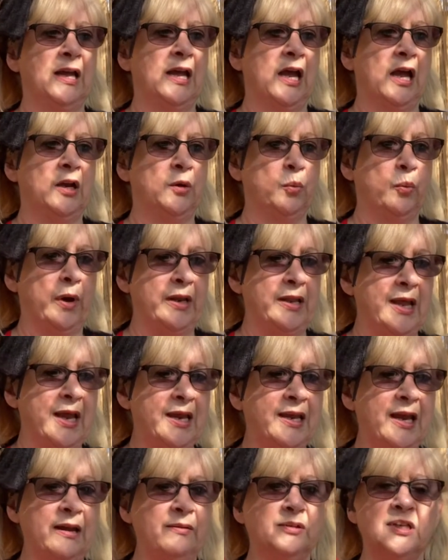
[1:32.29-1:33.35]
and when they
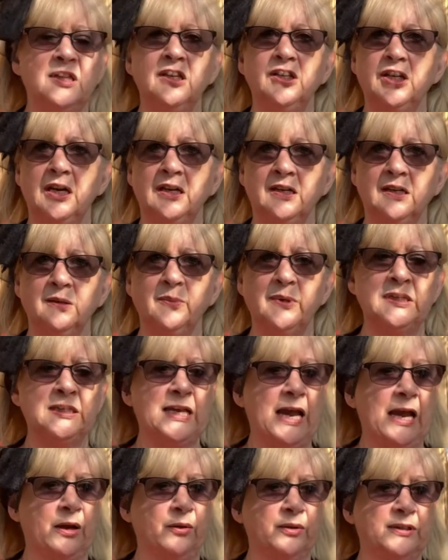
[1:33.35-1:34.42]
came to the gentleman's
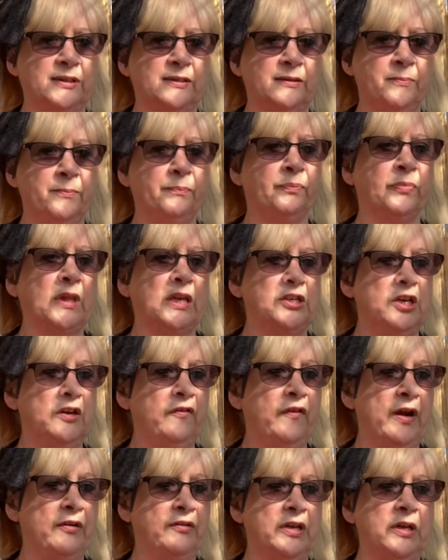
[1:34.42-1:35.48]
house, she
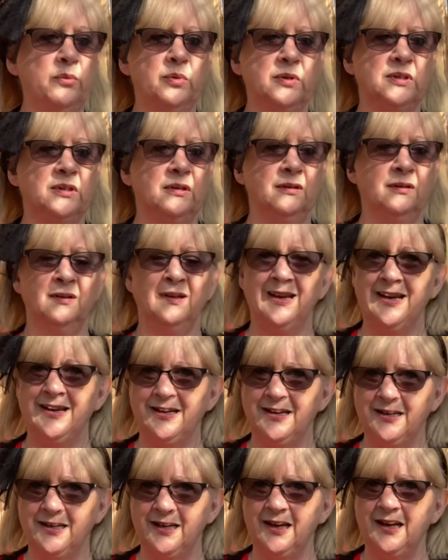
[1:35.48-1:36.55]
found he was
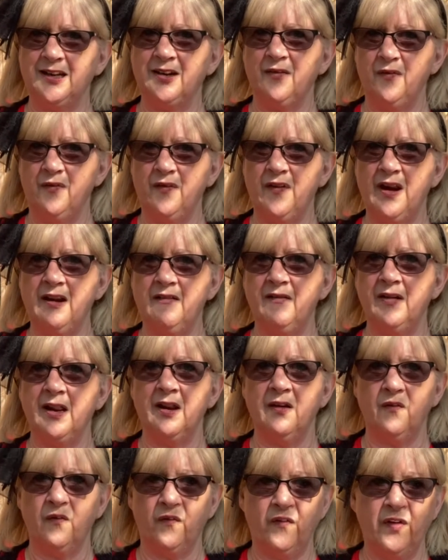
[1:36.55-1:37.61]
indeed very,
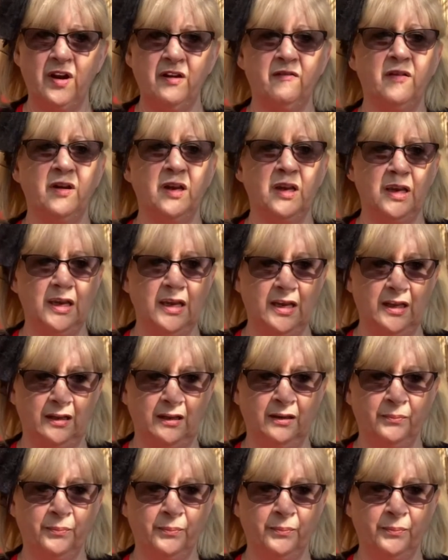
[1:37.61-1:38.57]
very ill.